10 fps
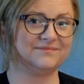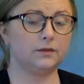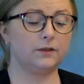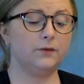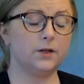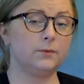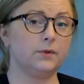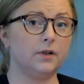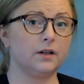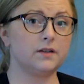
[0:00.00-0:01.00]
The first one
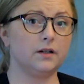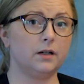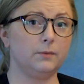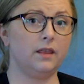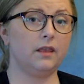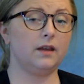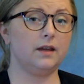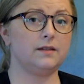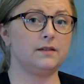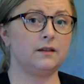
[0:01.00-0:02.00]
you're going to start with
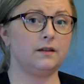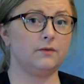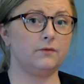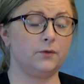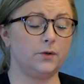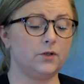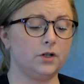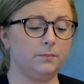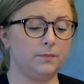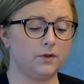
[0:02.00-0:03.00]
is
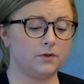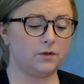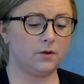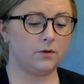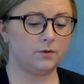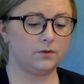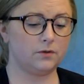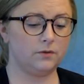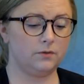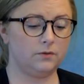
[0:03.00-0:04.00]
Photoshop. So
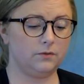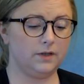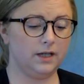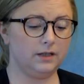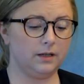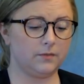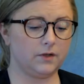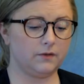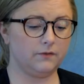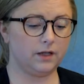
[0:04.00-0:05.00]
to do that I'm
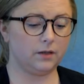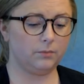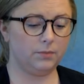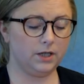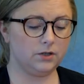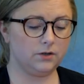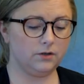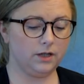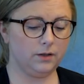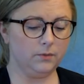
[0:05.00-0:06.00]
going to find a
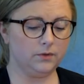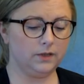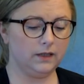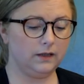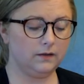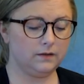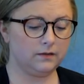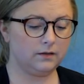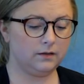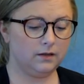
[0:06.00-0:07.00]
picture I want to edit.
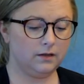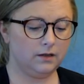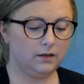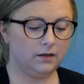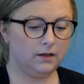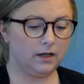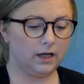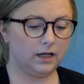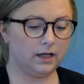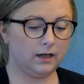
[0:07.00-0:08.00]

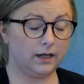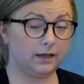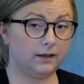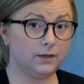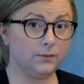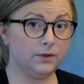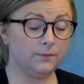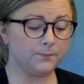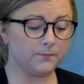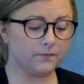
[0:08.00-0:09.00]
I like this one.
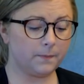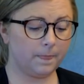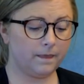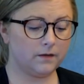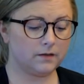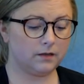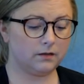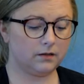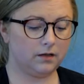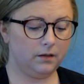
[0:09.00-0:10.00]
So I'm
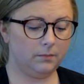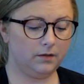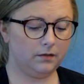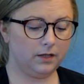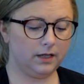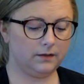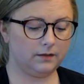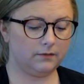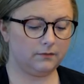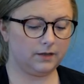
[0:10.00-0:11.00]
going to upload it
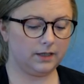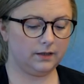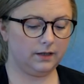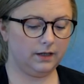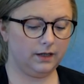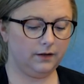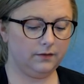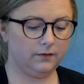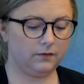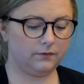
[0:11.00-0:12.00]
right
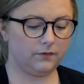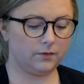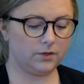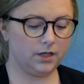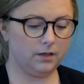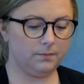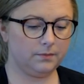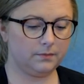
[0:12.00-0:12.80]
here to Photoshop.